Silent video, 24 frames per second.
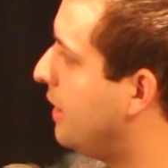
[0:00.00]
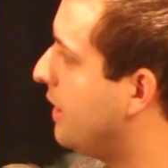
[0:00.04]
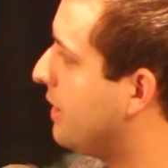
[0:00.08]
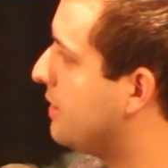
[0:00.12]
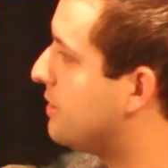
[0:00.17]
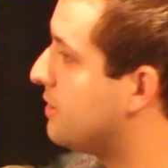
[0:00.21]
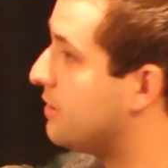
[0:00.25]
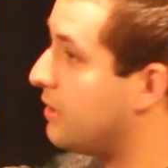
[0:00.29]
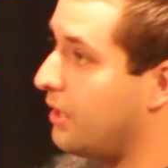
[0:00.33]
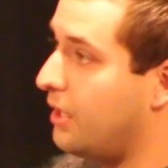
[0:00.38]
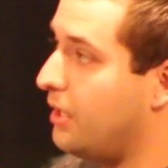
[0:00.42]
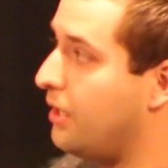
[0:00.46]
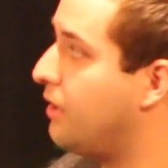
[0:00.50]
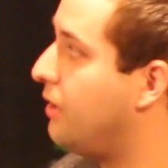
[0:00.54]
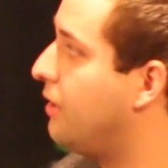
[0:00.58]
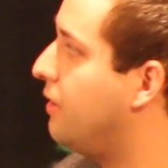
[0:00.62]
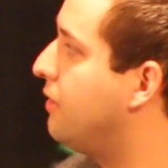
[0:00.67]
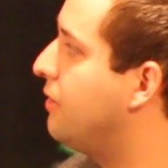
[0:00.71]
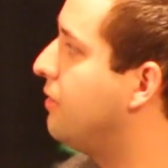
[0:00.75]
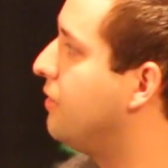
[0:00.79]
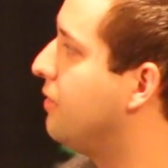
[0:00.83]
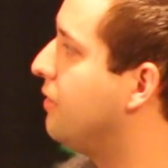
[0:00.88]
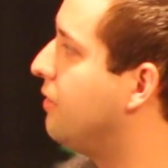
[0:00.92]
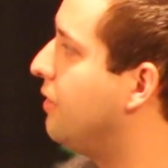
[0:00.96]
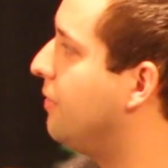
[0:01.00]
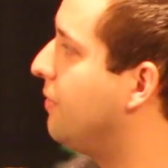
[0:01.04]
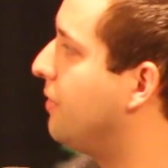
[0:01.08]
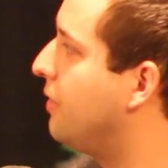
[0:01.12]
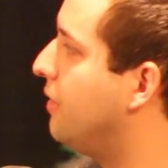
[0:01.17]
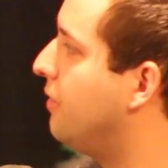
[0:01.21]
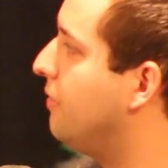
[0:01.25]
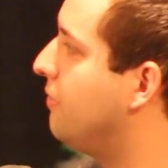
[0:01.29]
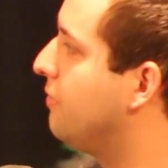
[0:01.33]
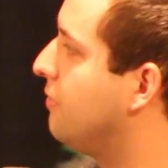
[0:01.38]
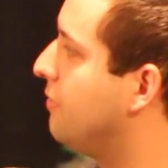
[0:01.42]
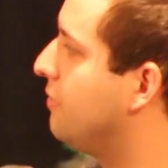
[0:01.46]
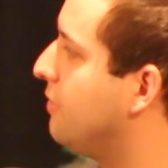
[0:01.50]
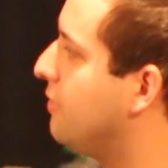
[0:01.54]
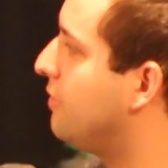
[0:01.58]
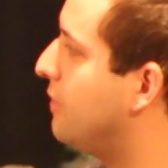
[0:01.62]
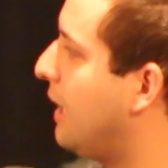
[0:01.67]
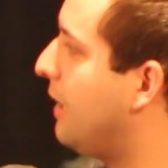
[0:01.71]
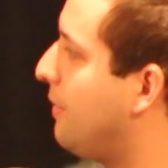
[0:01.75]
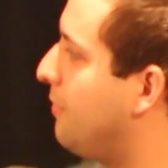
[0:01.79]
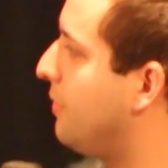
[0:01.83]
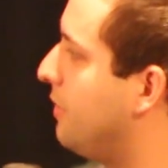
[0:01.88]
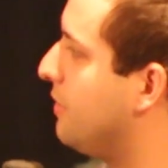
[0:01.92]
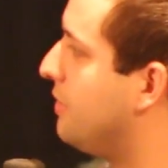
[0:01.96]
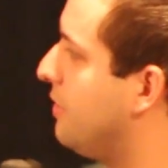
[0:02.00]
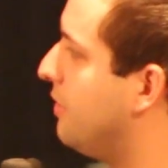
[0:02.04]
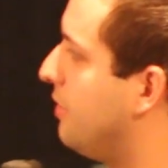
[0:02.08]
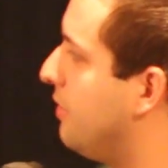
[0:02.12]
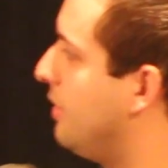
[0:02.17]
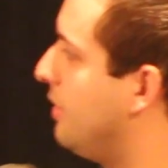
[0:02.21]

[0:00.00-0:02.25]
Next slide. There we go. That one right